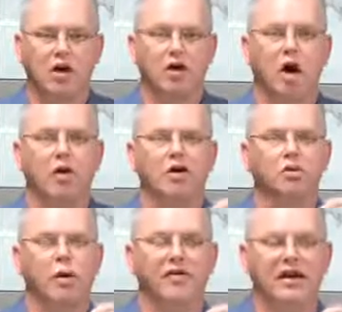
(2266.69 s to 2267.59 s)

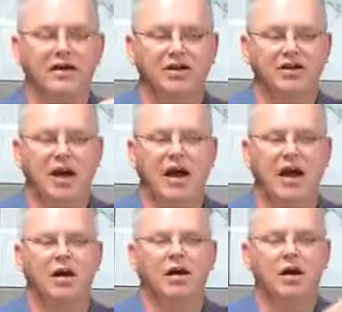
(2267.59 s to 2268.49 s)
Notice what they
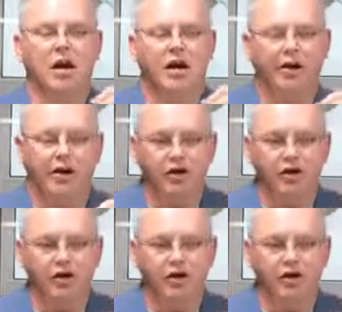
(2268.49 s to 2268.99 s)
said uh,